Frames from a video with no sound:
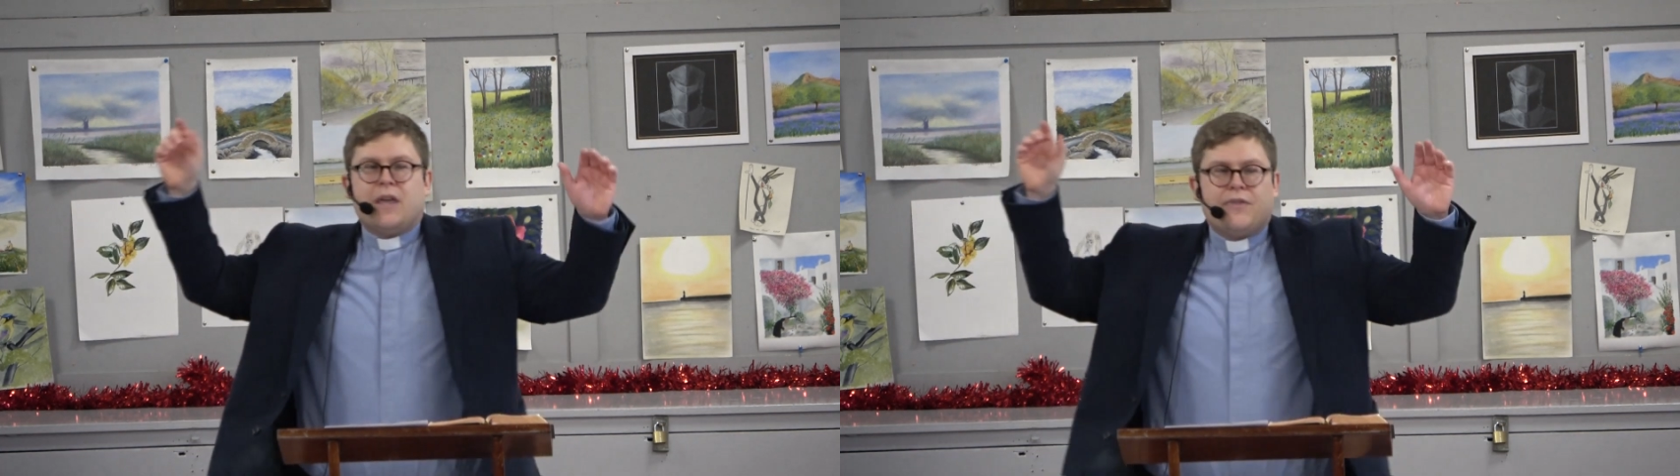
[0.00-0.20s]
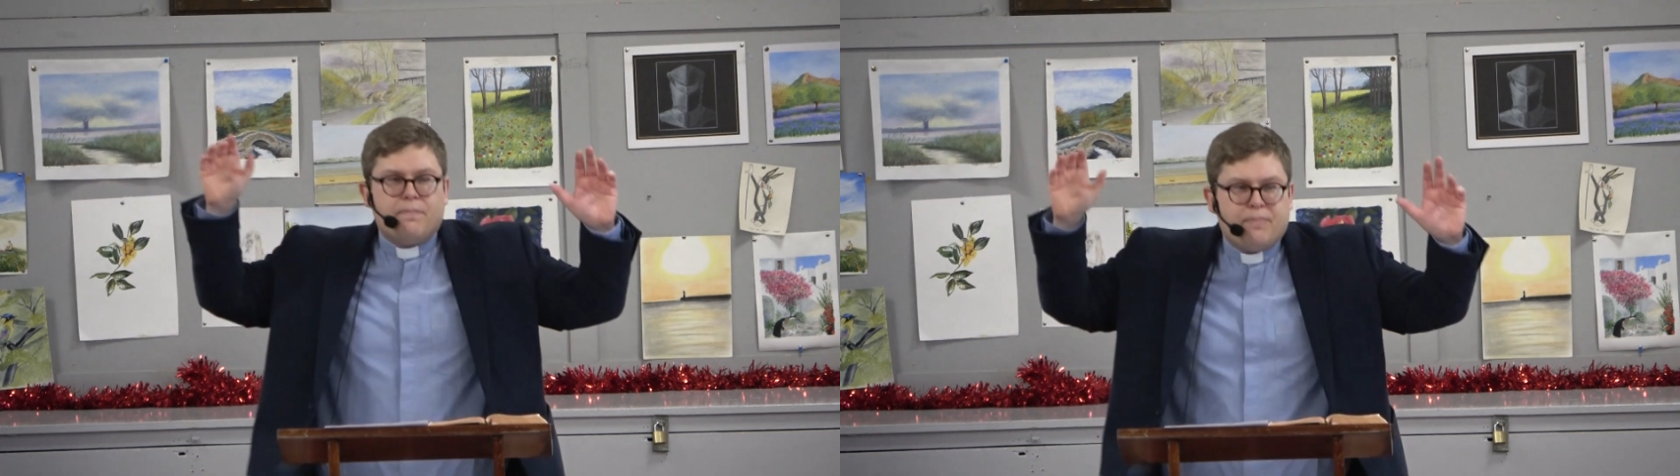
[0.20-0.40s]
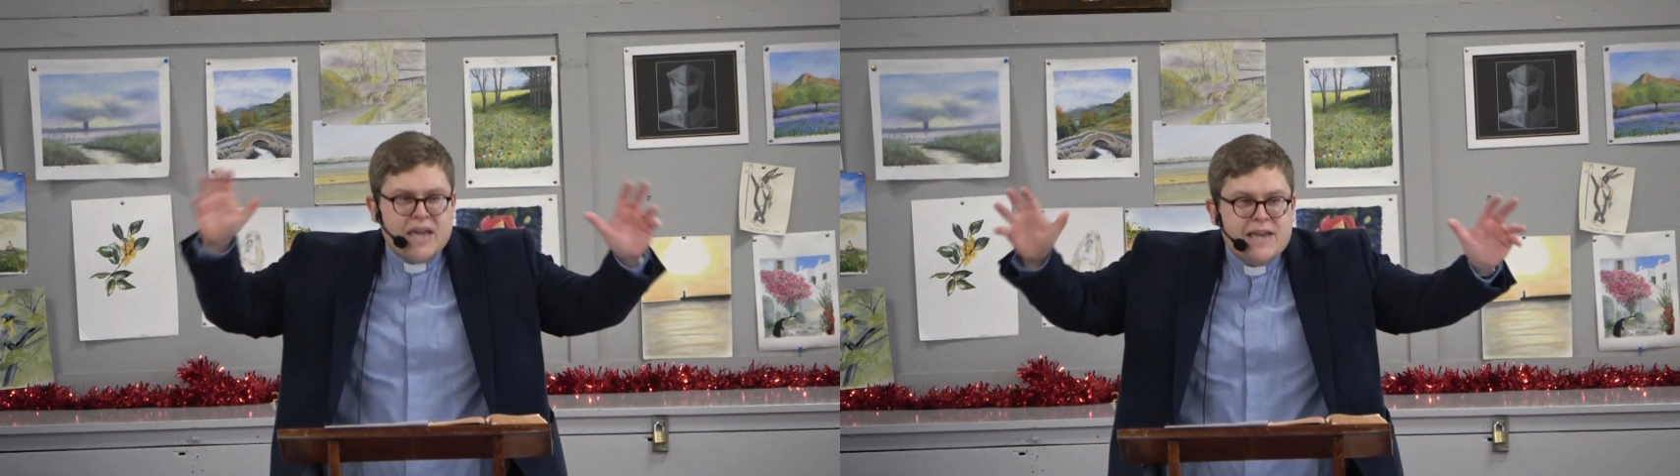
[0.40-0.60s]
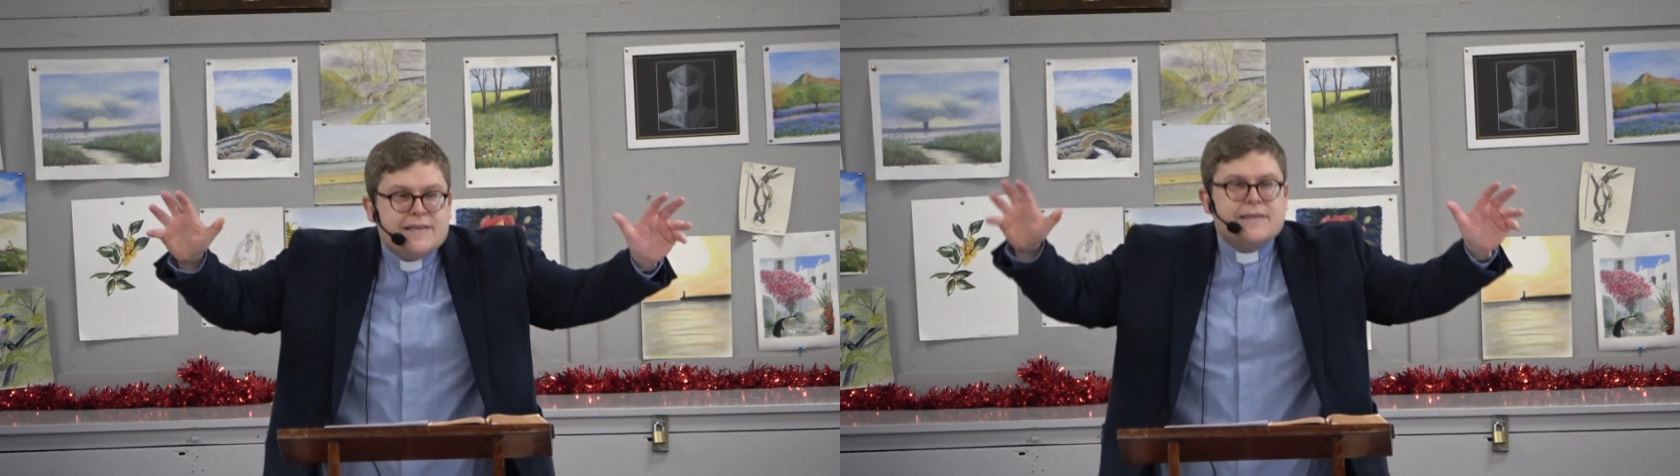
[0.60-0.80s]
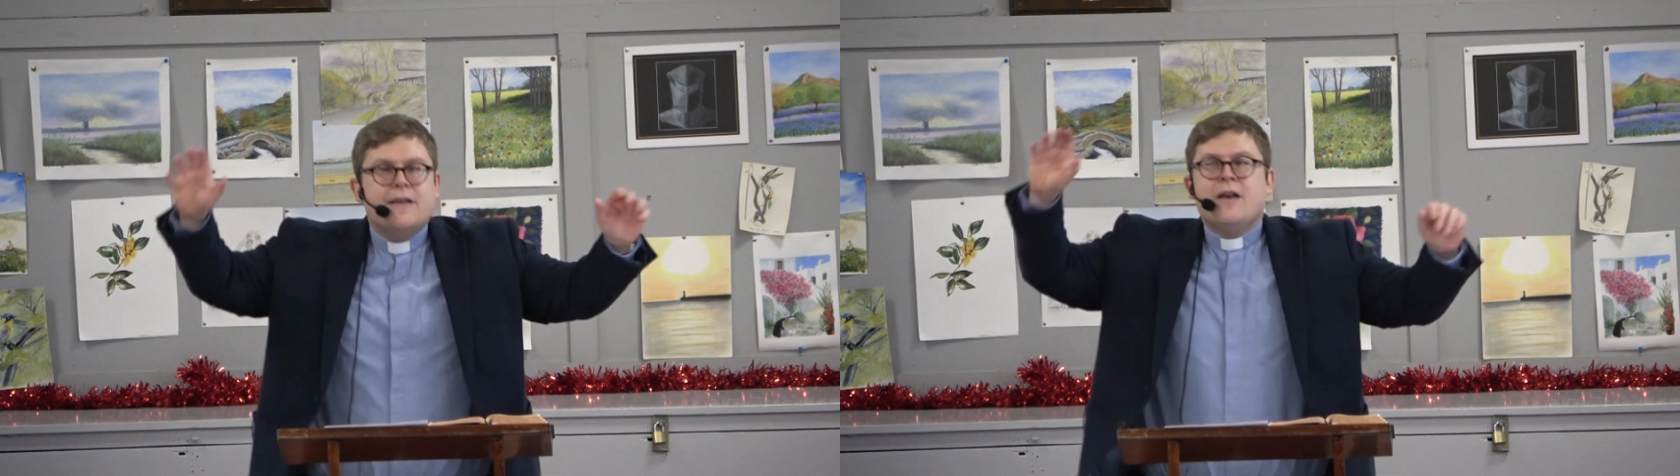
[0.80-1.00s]
that the
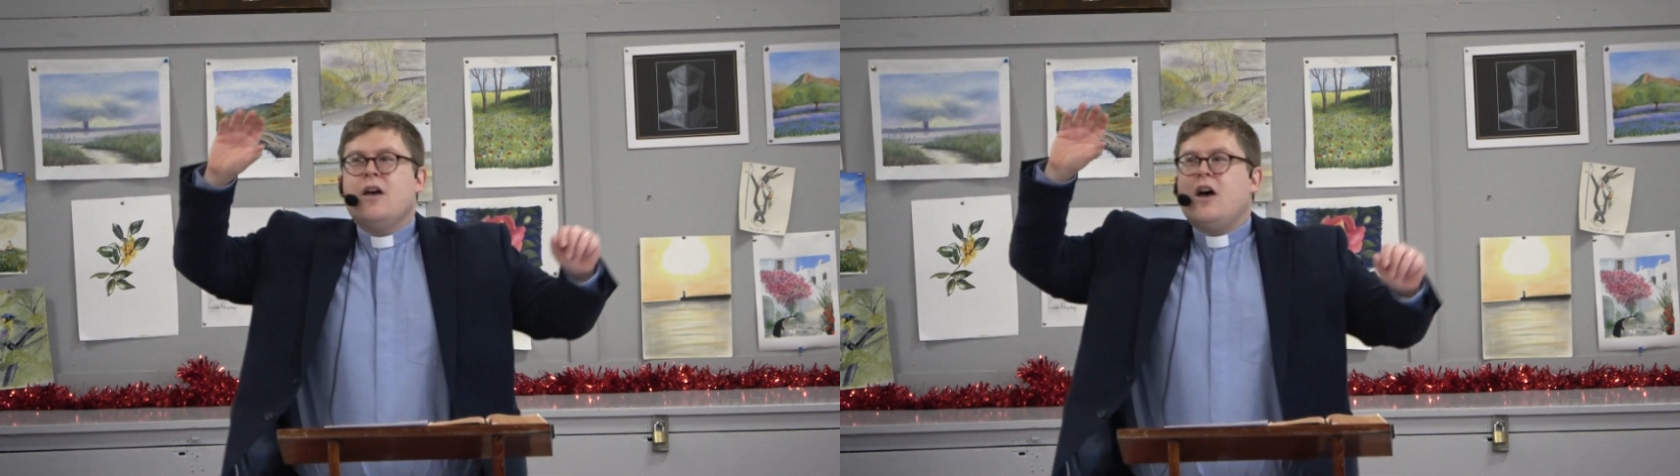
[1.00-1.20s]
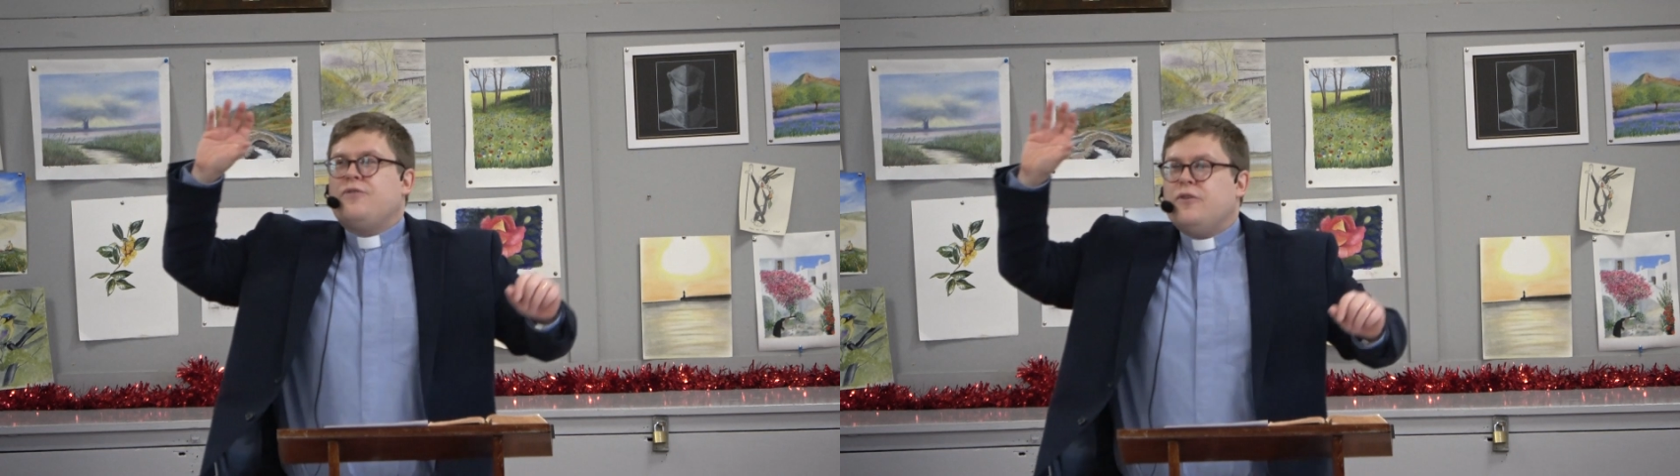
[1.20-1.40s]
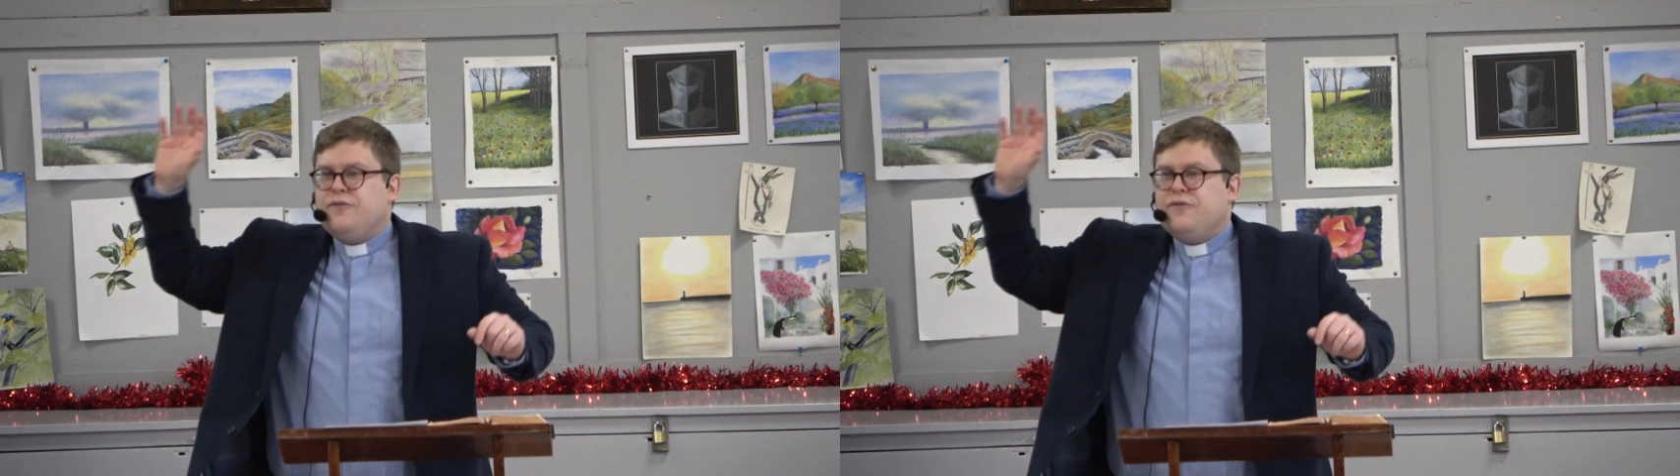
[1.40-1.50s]
peace of the